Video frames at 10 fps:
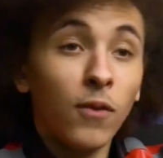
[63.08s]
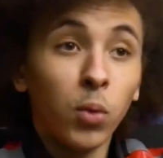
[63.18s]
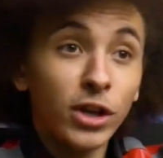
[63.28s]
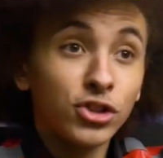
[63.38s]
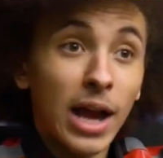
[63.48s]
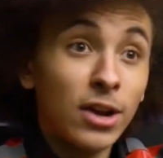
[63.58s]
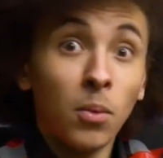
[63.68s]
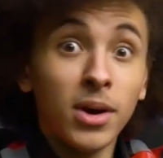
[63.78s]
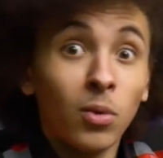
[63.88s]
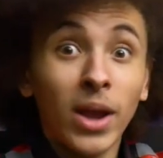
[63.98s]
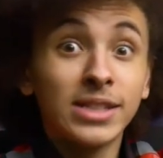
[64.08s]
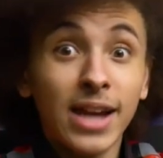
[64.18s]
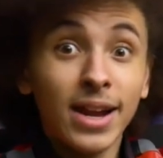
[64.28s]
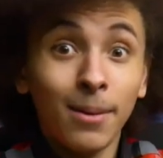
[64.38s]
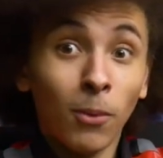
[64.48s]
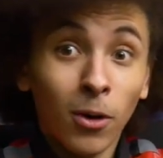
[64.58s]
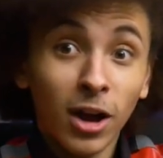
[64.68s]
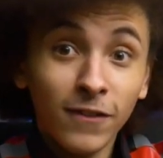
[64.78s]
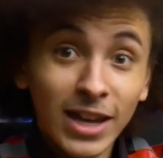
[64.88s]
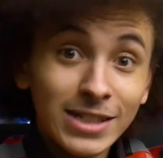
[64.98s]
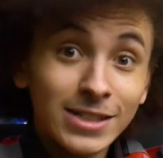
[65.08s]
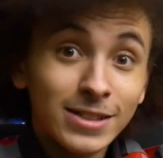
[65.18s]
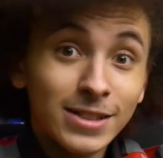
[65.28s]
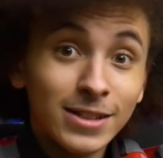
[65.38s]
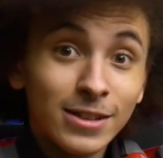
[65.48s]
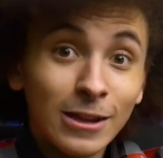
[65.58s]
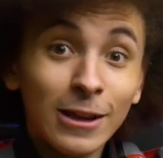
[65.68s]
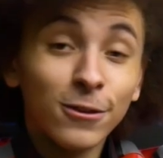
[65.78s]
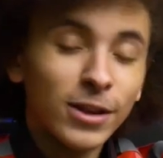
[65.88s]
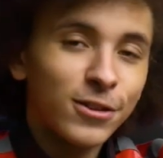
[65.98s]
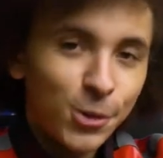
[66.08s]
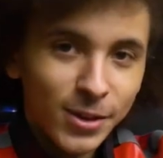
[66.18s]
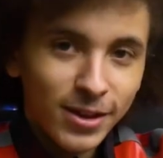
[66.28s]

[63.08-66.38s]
of which I don't wanna waste any more of it. So let's do